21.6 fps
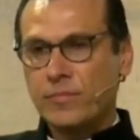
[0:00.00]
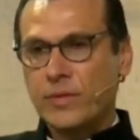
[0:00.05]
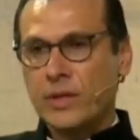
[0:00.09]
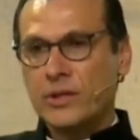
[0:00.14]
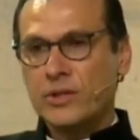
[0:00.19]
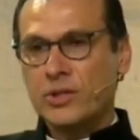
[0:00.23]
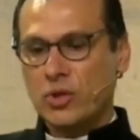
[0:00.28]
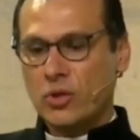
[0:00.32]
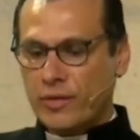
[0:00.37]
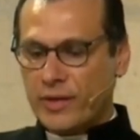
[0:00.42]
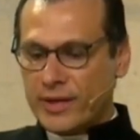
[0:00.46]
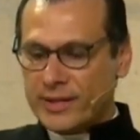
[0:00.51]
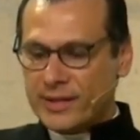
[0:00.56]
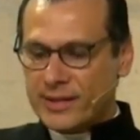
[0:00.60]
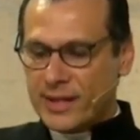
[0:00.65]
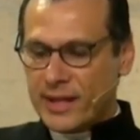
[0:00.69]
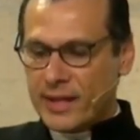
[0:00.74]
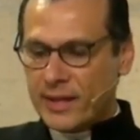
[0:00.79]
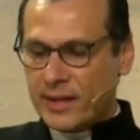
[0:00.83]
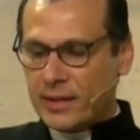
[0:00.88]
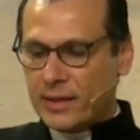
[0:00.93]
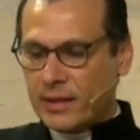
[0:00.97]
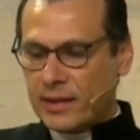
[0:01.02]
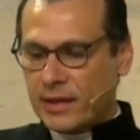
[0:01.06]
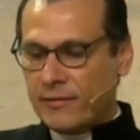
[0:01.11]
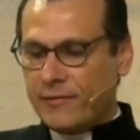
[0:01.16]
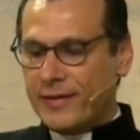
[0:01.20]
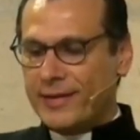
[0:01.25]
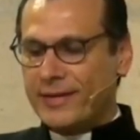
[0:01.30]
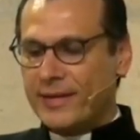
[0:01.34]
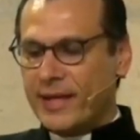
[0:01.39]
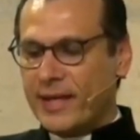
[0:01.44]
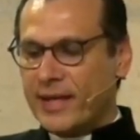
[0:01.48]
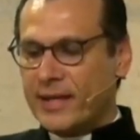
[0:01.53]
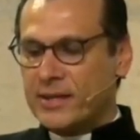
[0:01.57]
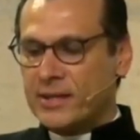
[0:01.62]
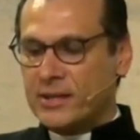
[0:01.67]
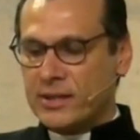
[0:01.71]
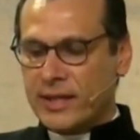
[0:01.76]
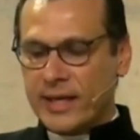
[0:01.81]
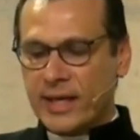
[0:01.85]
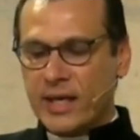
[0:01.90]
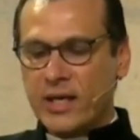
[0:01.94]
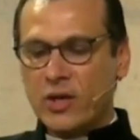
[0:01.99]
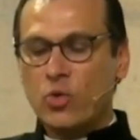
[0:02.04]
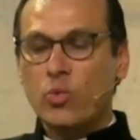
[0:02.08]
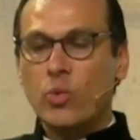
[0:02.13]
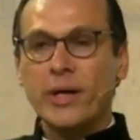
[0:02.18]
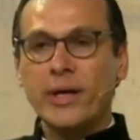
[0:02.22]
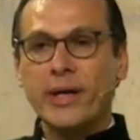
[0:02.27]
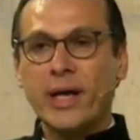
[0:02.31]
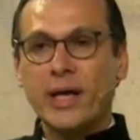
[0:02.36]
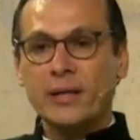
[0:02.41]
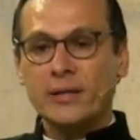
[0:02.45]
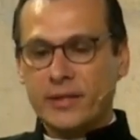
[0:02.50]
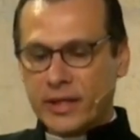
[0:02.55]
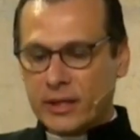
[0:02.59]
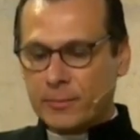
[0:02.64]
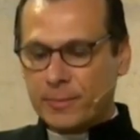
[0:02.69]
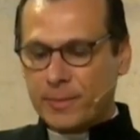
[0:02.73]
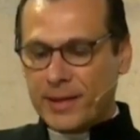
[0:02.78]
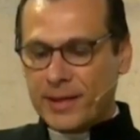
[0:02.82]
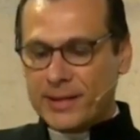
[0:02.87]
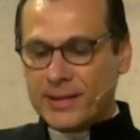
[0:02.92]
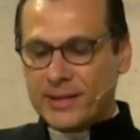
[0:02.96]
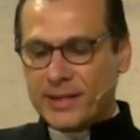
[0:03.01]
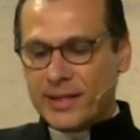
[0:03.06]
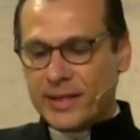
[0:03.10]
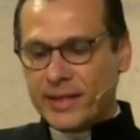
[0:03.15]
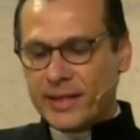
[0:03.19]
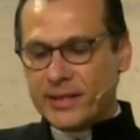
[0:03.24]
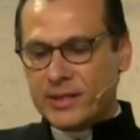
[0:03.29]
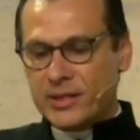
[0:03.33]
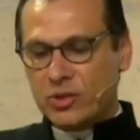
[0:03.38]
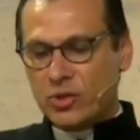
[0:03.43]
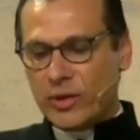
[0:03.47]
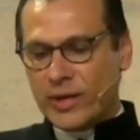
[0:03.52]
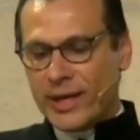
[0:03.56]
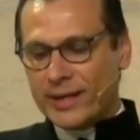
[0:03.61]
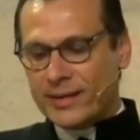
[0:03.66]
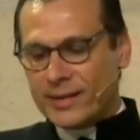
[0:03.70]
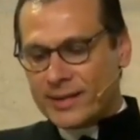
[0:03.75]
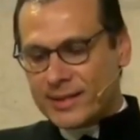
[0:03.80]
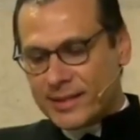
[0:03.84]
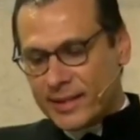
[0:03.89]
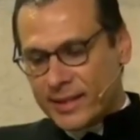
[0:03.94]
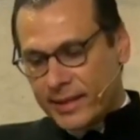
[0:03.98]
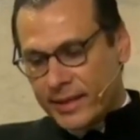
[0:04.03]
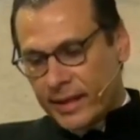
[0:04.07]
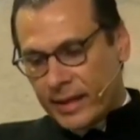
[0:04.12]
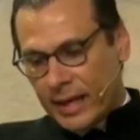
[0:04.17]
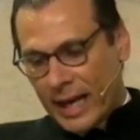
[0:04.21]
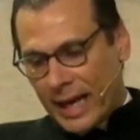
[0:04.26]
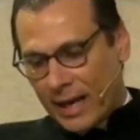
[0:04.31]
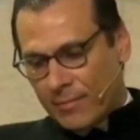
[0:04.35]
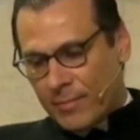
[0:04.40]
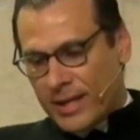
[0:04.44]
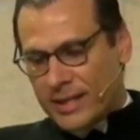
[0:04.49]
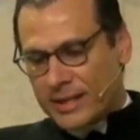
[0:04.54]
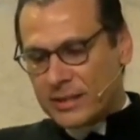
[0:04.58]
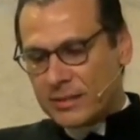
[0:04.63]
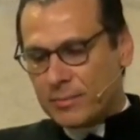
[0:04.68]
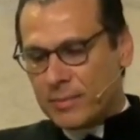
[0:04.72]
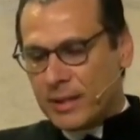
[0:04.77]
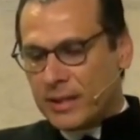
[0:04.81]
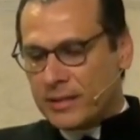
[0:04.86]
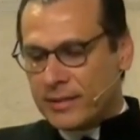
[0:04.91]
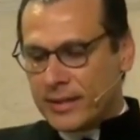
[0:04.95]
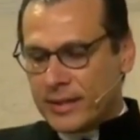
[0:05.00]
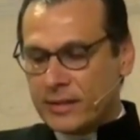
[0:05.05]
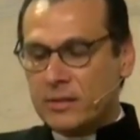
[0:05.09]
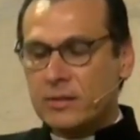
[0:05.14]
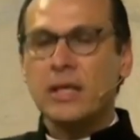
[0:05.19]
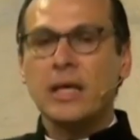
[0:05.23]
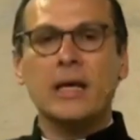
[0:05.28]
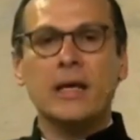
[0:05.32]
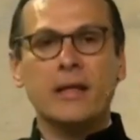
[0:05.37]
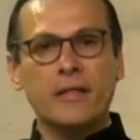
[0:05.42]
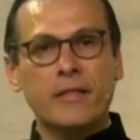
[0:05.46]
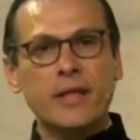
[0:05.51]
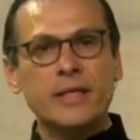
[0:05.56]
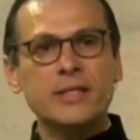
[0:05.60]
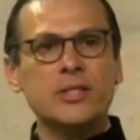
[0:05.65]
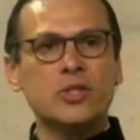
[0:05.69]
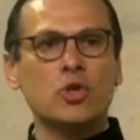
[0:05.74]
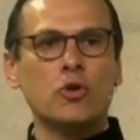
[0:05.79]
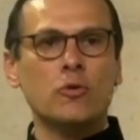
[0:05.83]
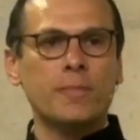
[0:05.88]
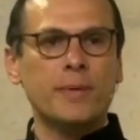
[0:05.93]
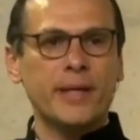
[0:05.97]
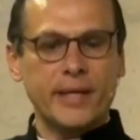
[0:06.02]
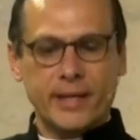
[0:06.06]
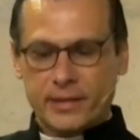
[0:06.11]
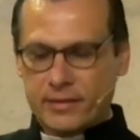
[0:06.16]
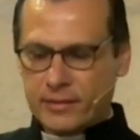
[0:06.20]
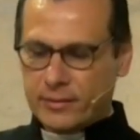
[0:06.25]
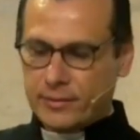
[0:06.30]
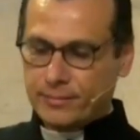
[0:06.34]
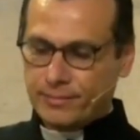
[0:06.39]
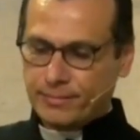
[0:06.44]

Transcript: So they say if it takes killing 100 Palestinians to get a single Hamas militant, then so be it.